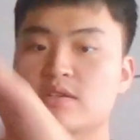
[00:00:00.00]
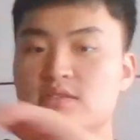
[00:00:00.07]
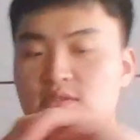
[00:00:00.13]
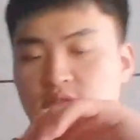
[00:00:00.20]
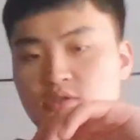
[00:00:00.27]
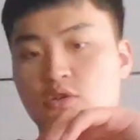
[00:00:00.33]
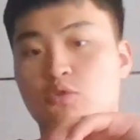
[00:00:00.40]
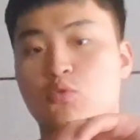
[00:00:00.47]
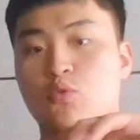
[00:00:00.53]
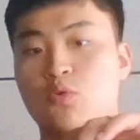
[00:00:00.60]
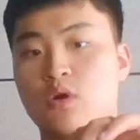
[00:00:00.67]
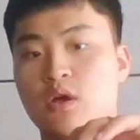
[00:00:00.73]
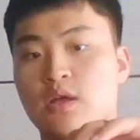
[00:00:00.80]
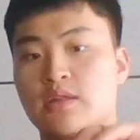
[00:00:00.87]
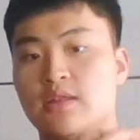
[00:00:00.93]
So
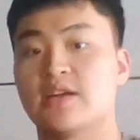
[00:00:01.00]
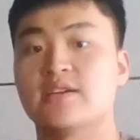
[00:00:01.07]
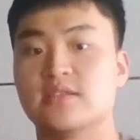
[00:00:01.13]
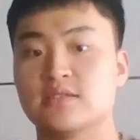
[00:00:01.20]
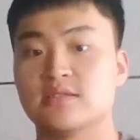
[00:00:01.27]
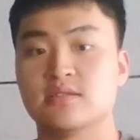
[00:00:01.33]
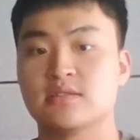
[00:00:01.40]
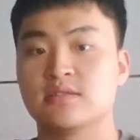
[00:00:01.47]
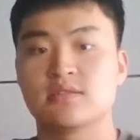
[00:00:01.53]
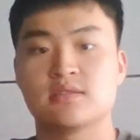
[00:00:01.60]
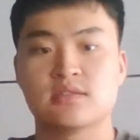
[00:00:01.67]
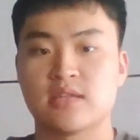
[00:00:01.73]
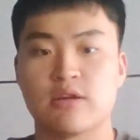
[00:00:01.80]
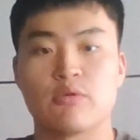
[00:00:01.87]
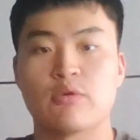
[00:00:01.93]

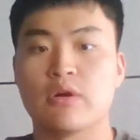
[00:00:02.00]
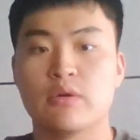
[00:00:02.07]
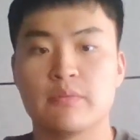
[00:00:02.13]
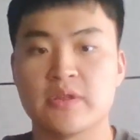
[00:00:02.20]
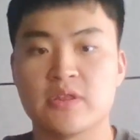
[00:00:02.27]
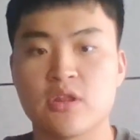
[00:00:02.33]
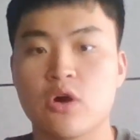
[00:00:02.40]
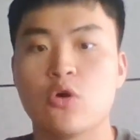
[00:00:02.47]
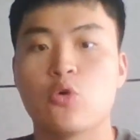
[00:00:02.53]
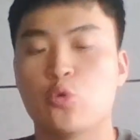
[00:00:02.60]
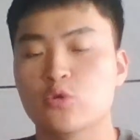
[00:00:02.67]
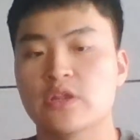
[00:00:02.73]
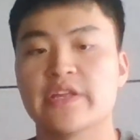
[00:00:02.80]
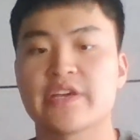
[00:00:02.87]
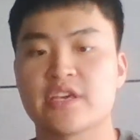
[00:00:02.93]
there will be no
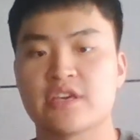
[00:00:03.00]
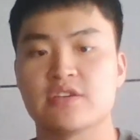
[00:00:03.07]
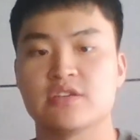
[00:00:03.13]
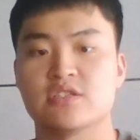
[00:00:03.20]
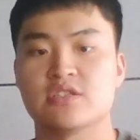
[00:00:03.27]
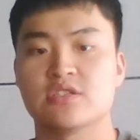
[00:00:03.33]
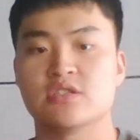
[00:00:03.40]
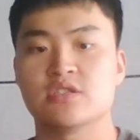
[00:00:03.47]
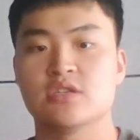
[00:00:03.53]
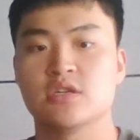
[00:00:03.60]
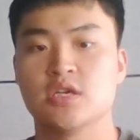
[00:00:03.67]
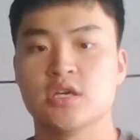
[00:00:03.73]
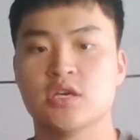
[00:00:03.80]
leakage